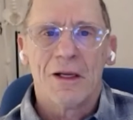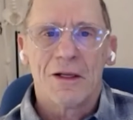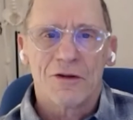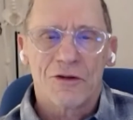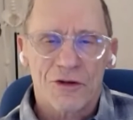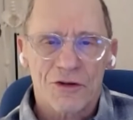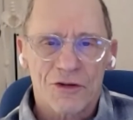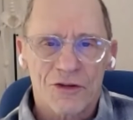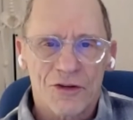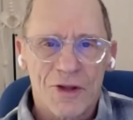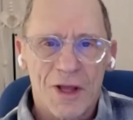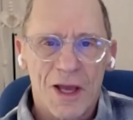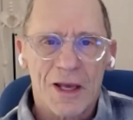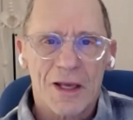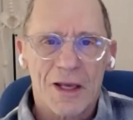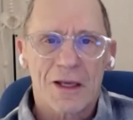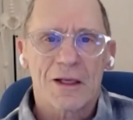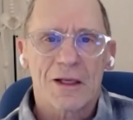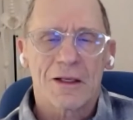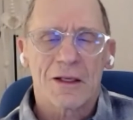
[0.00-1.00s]
just
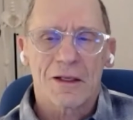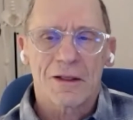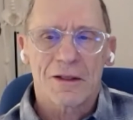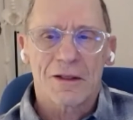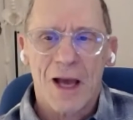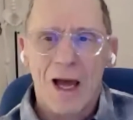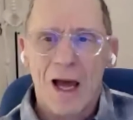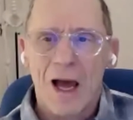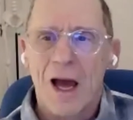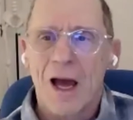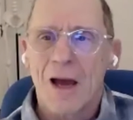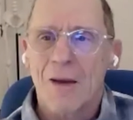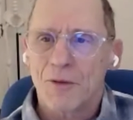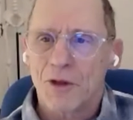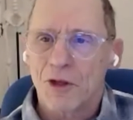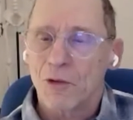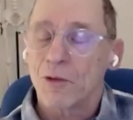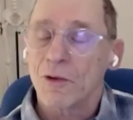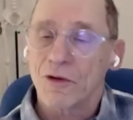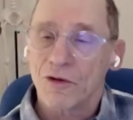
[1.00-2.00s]
taking the time
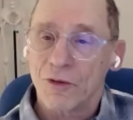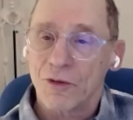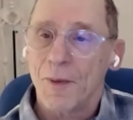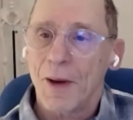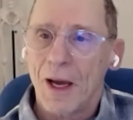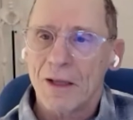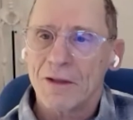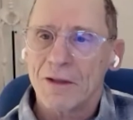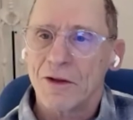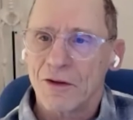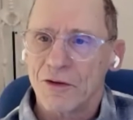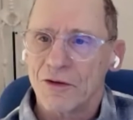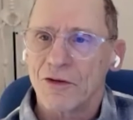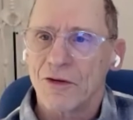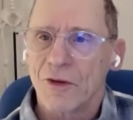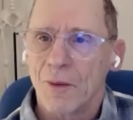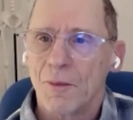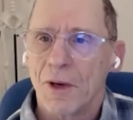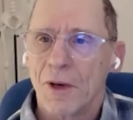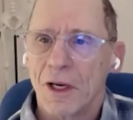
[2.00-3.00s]
to respond to
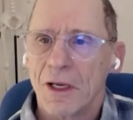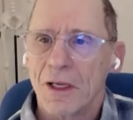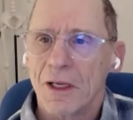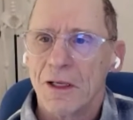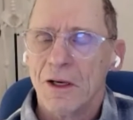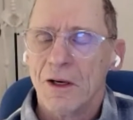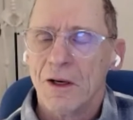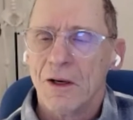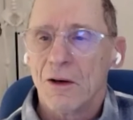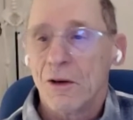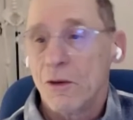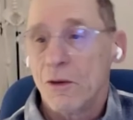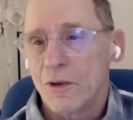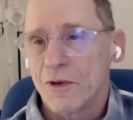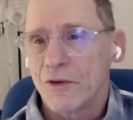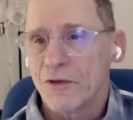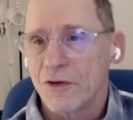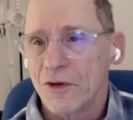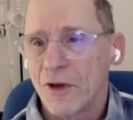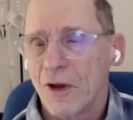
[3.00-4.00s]
somebody who
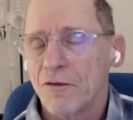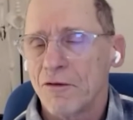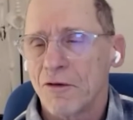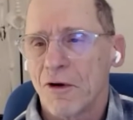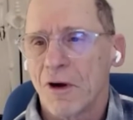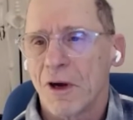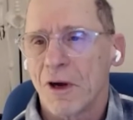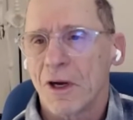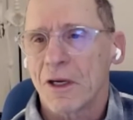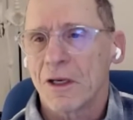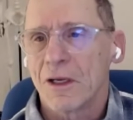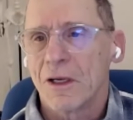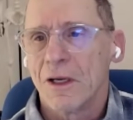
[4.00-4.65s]
is suffering